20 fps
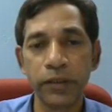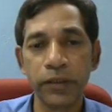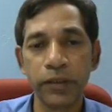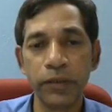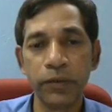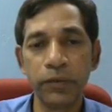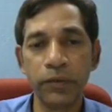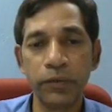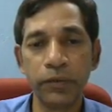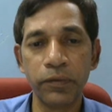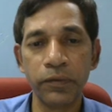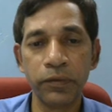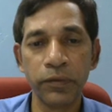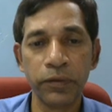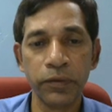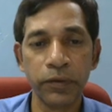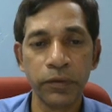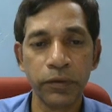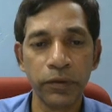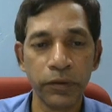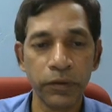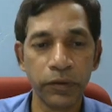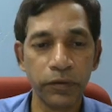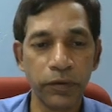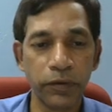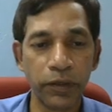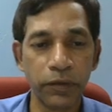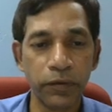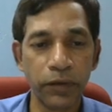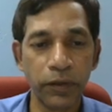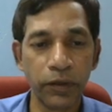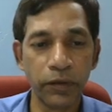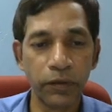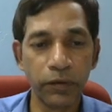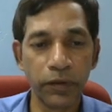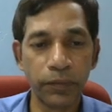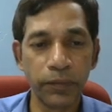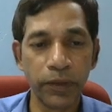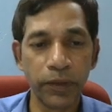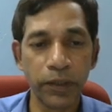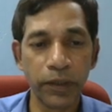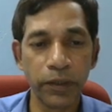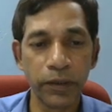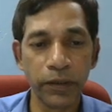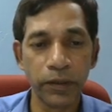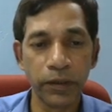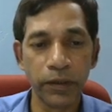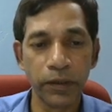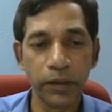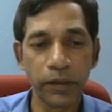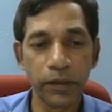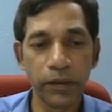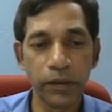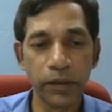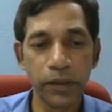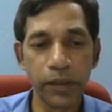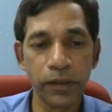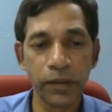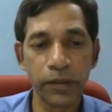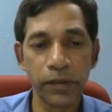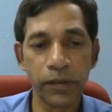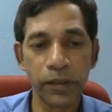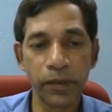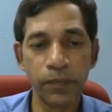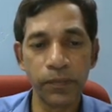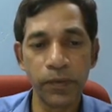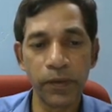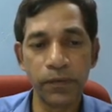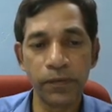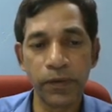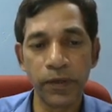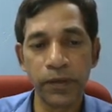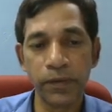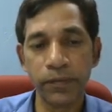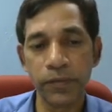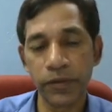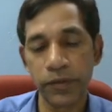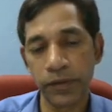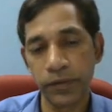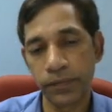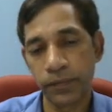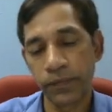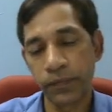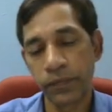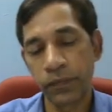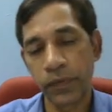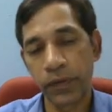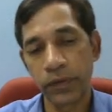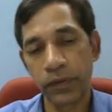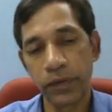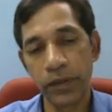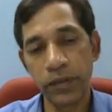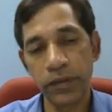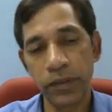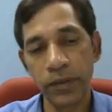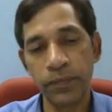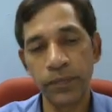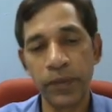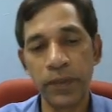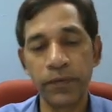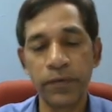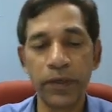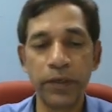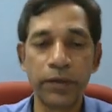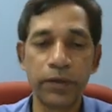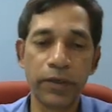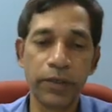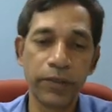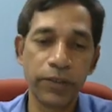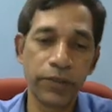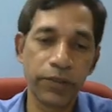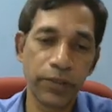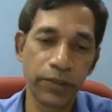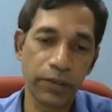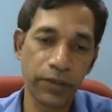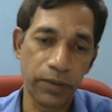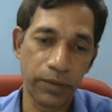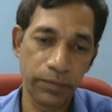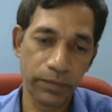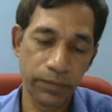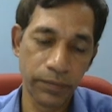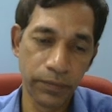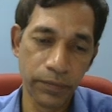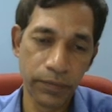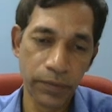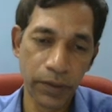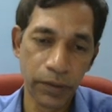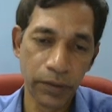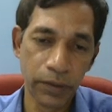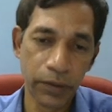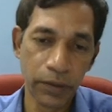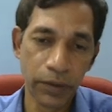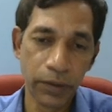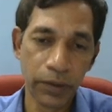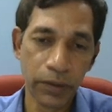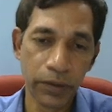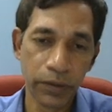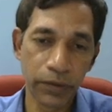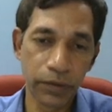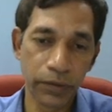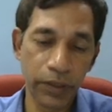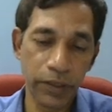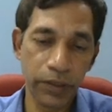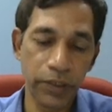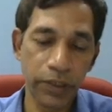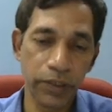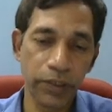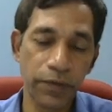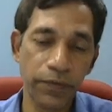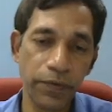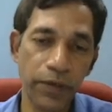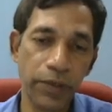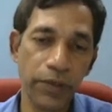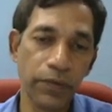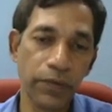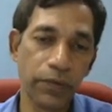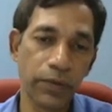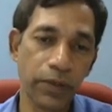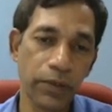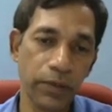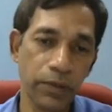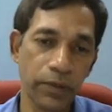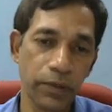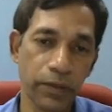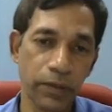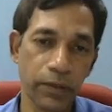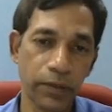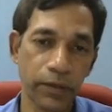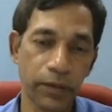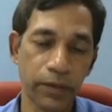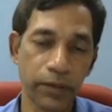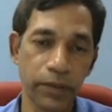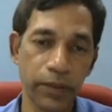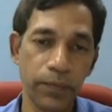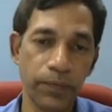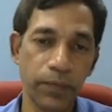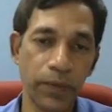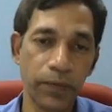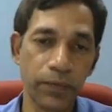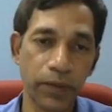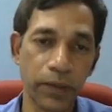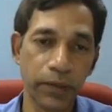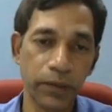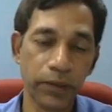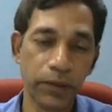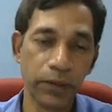Q2, you are going to obtain this simplified machine, this simplified transition graph. So this is the way you can simplify.